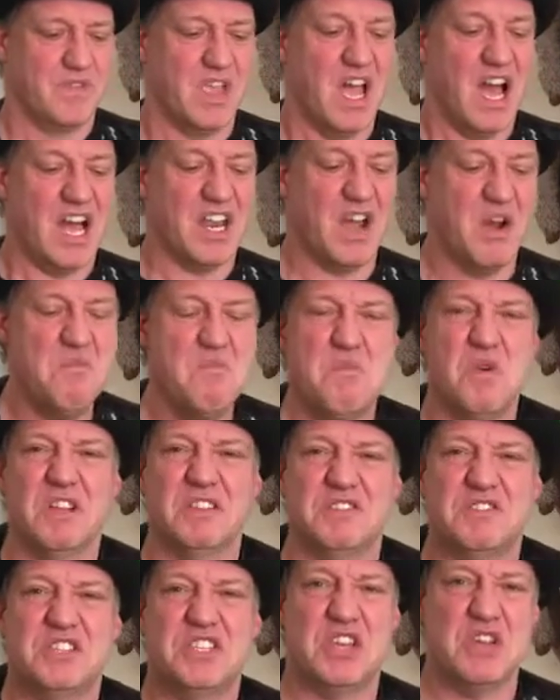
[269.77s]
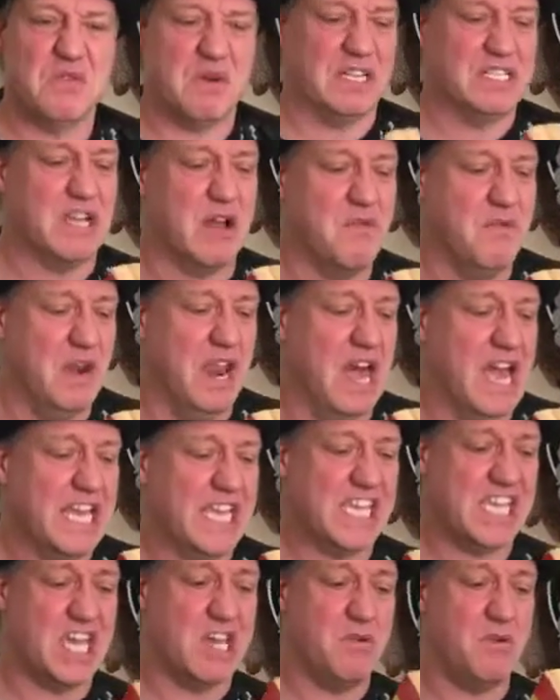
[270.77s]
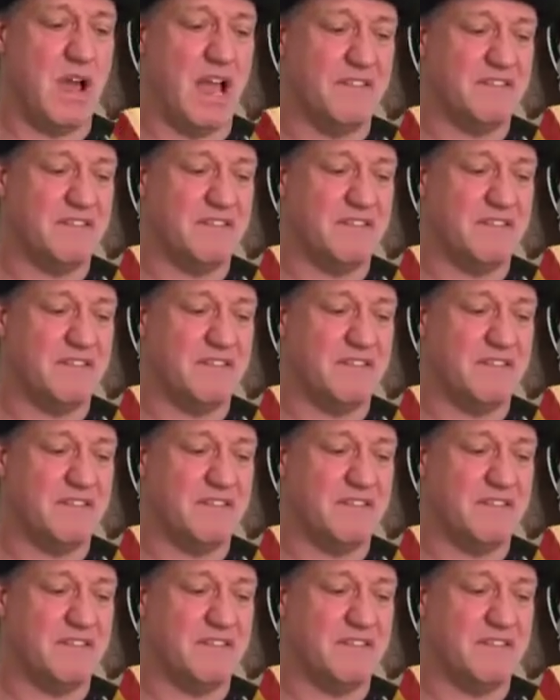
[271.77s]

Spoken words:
I don't want to, I don't like you,